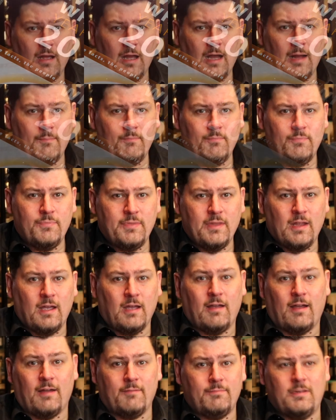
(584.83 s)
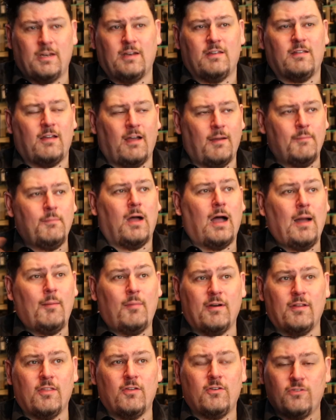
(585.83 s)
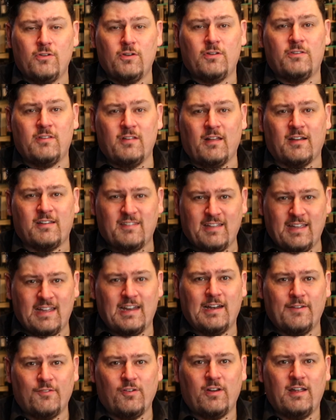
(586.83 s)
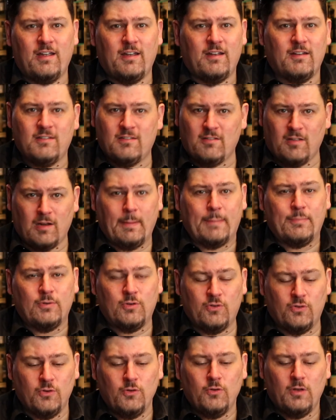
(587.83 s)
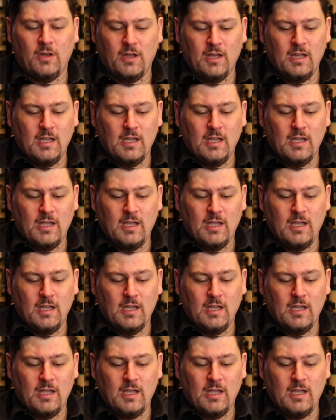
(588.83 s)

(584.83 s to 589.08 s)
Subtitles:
I'm one of those nerds that likes to get it every year, and there's a lot of people who do.